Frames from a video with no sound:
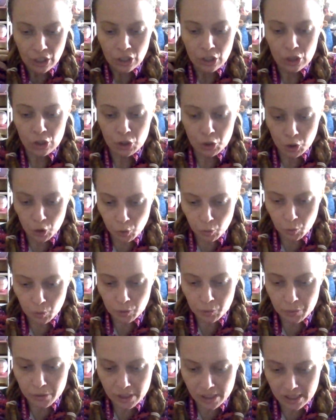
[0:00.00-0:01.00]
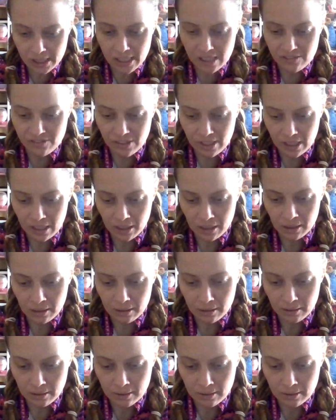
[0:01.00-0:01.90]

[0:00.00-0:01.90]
you were receiving